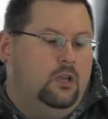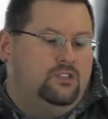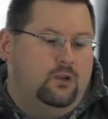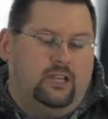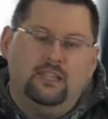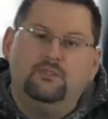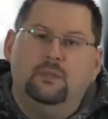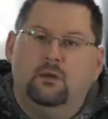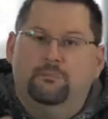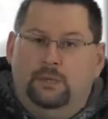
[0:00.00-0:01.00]
So that gives me
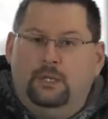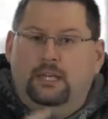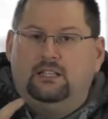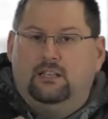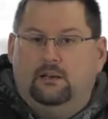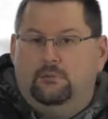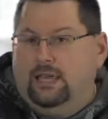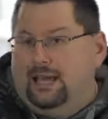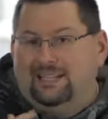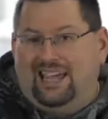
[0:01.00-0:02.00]
the ability to
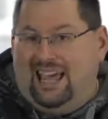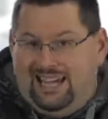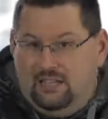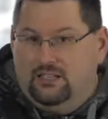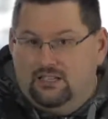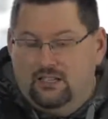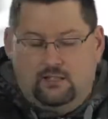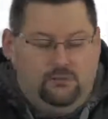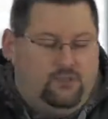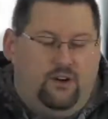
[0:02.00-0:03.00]
get into any of these
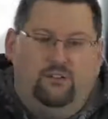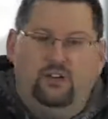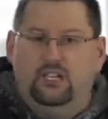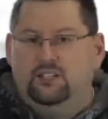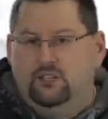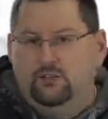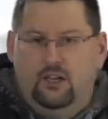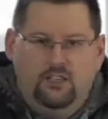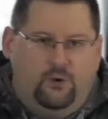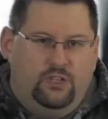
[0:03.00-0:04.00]
systems if I ever need to.
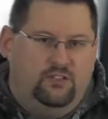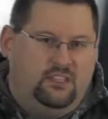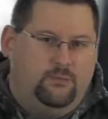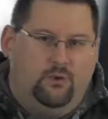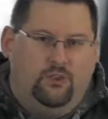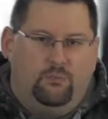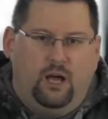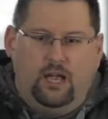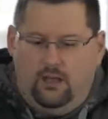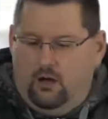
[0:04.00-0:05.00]
So when you see me with
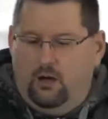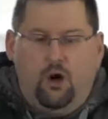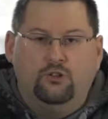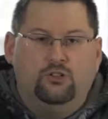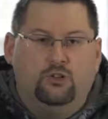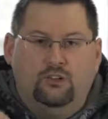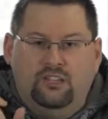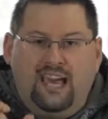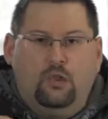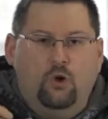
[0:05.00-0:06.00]
my ultra
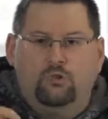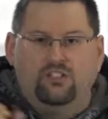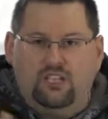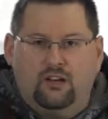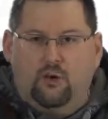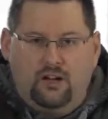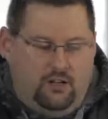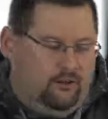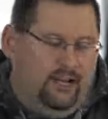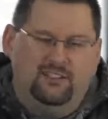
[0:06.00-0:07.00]
yellow stick
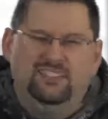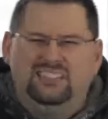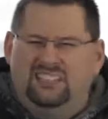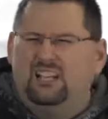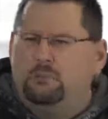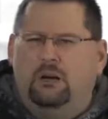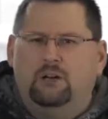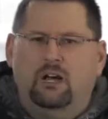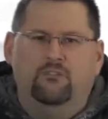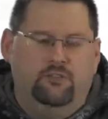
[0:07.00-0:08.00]
walking around, that's my
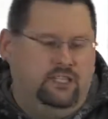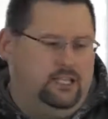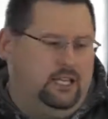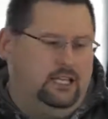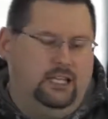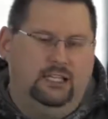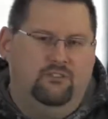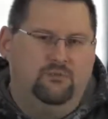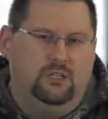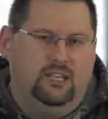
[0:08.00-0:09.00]
recovery stick, and that
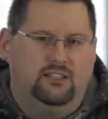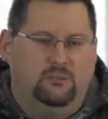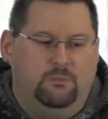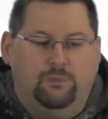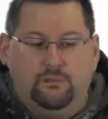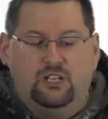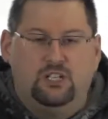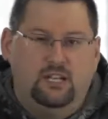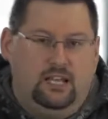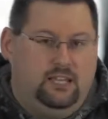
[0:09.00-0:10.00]
gets me pretty much
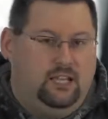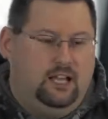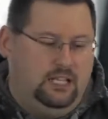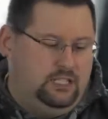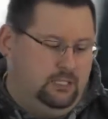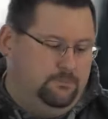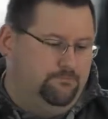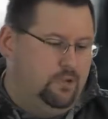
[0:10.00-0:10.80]
into anything I need to.